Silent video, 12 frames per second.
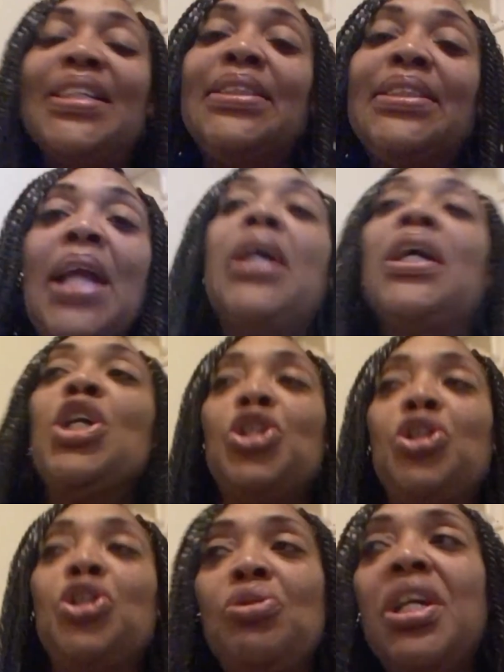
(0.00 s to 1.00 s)
It's like,
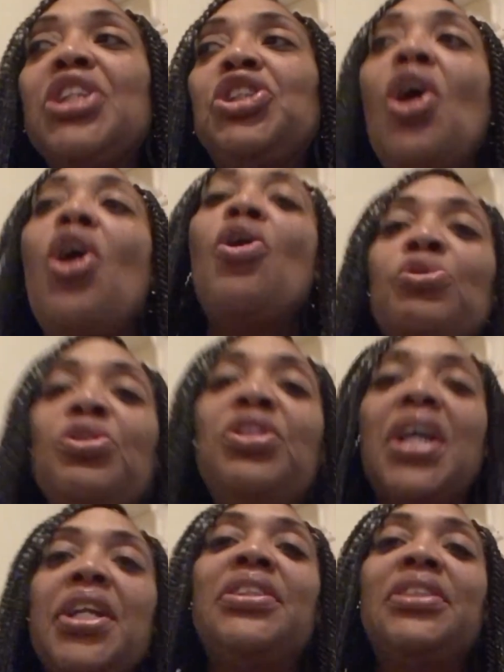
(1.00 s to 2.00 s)
you get your own
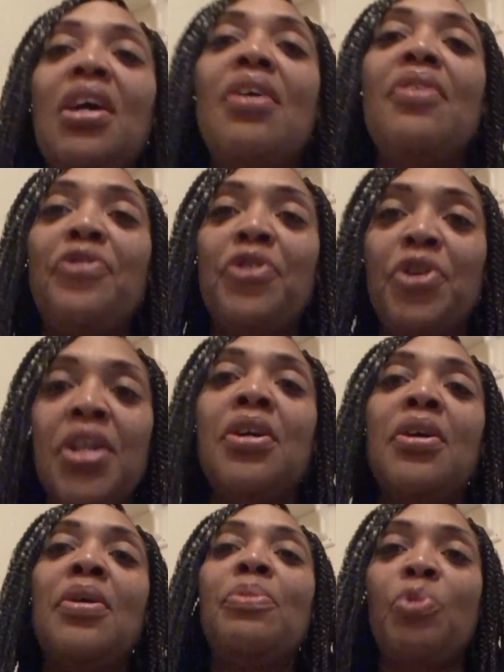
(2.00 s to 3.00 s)
set of stuff for
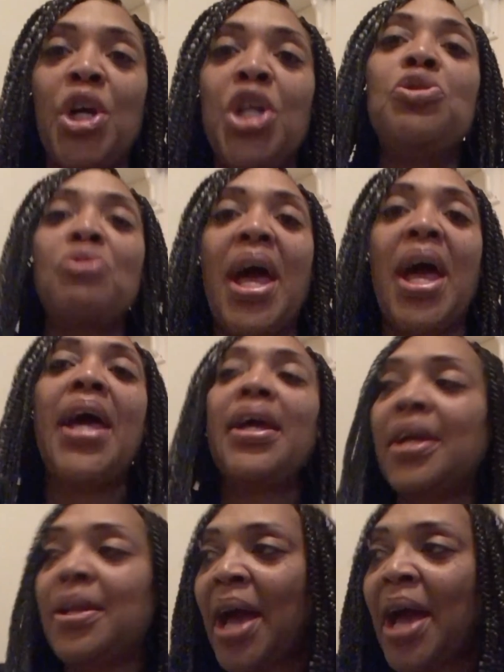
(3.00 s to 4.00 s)
him where you at,
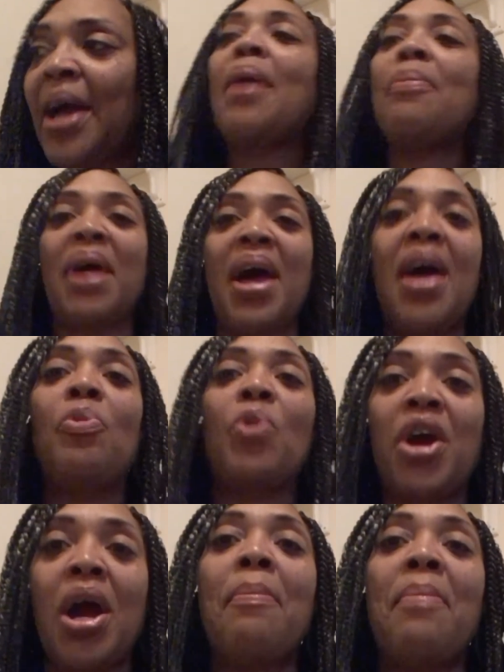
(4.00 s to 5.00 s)
and I got mine
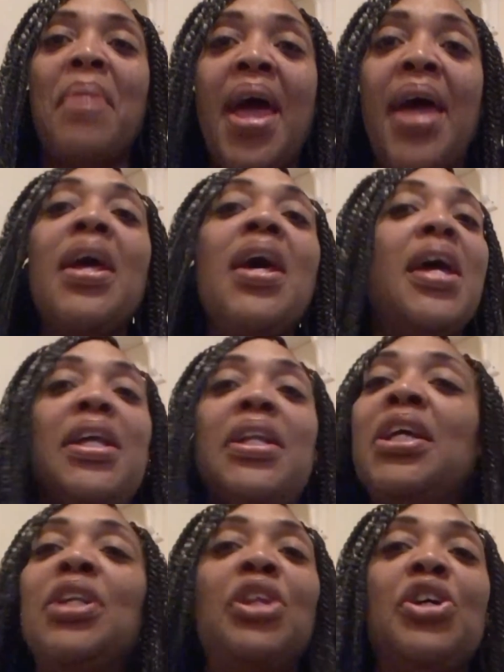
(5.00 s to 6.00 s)
where I'm at, and
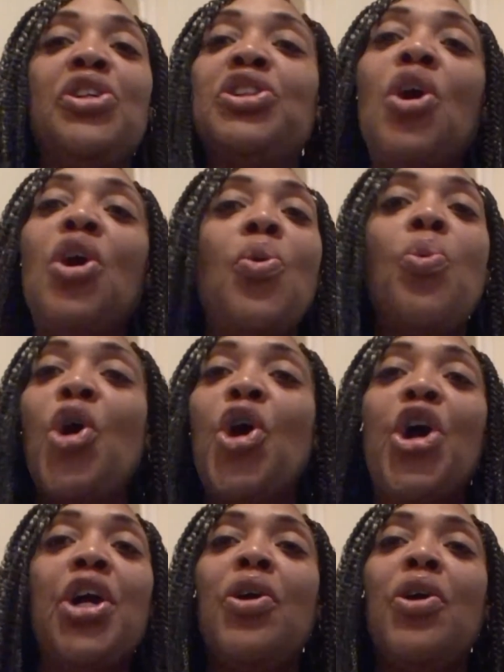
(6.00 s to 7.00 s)
then there's no
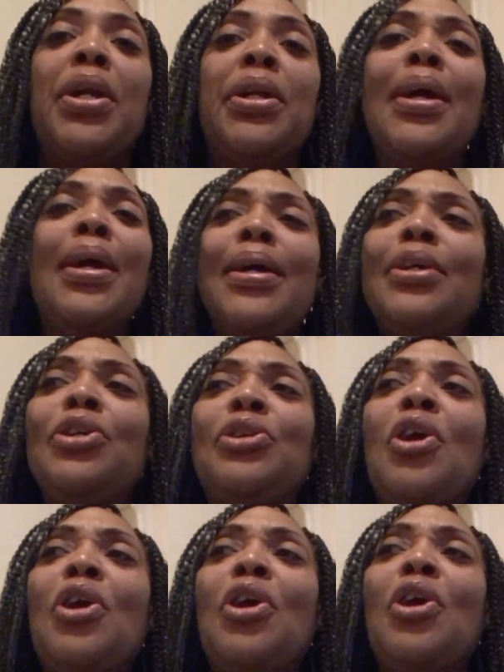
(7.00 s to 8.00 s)
worry
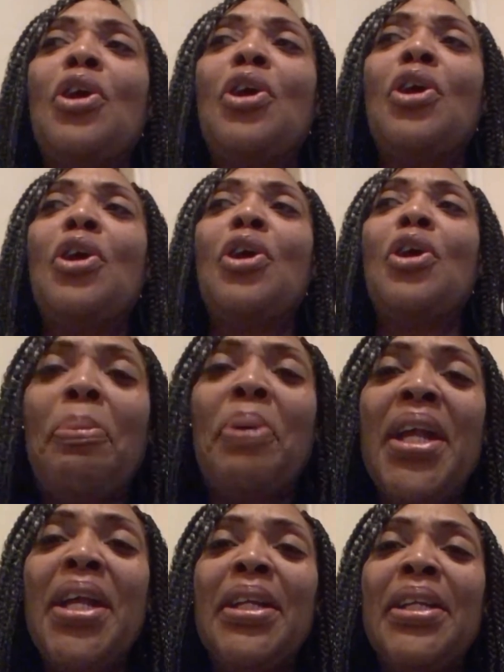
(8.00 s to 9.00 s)
the
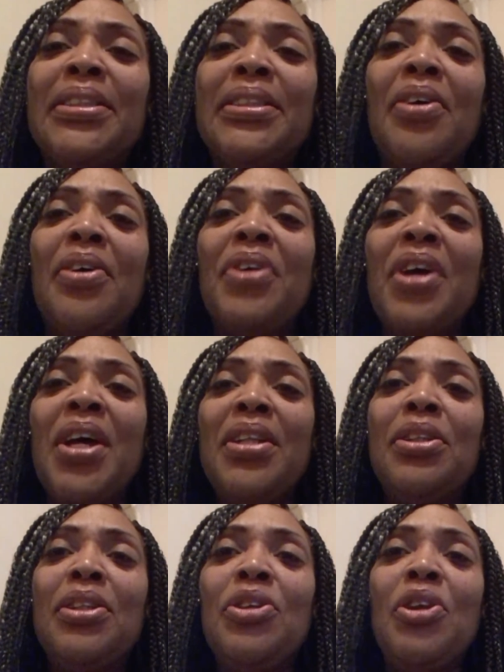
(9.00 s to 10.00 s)
pettiness of
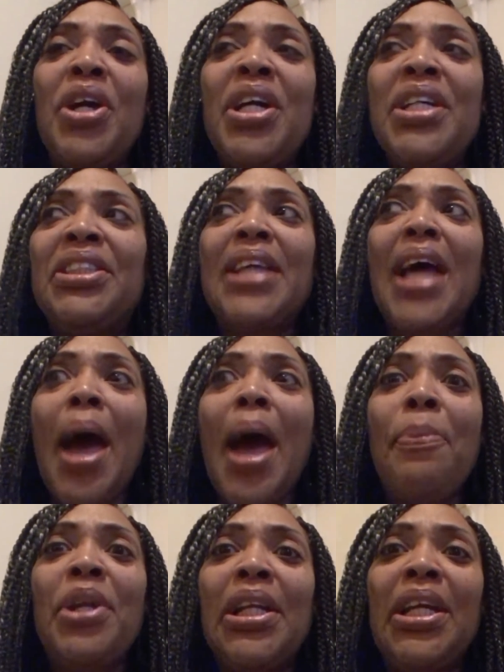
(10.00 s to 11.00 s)
he just
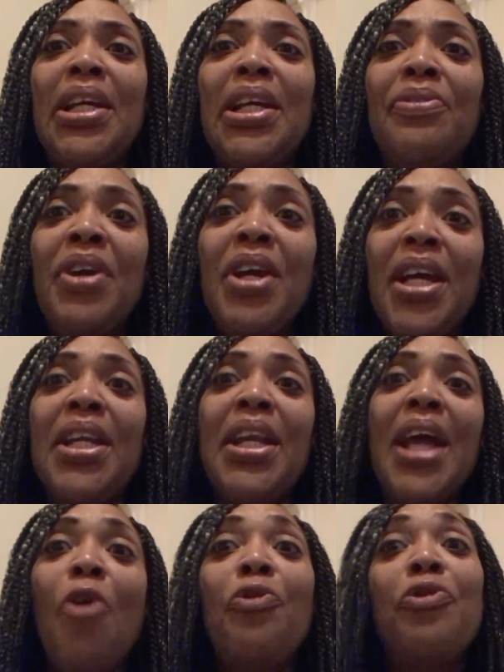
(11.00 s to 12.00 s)
happened to leave in the
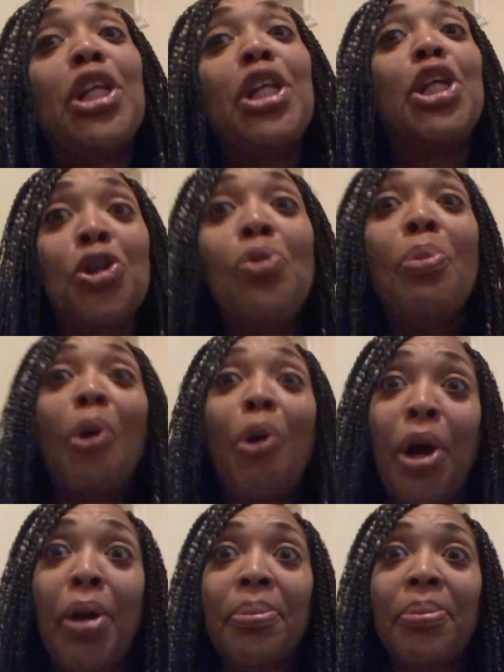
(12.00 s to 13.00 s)
outfit that you bought
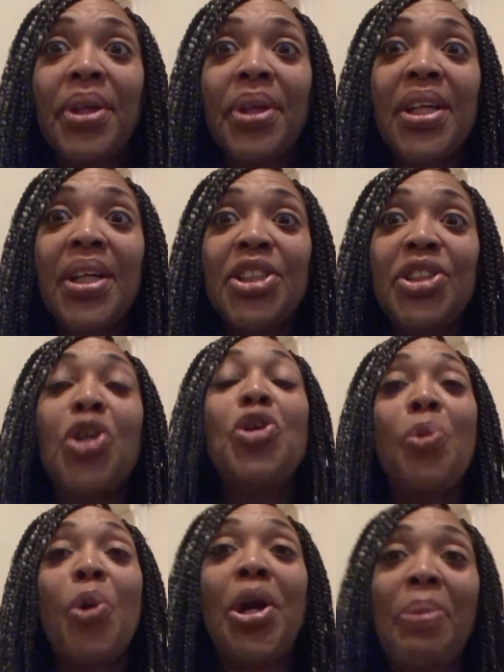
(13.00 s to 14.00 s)
him. Right. So you
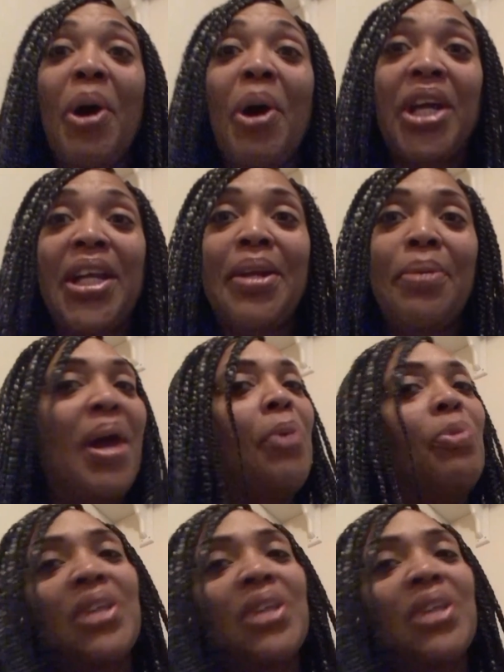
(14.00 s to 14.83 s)
worried about getting it back.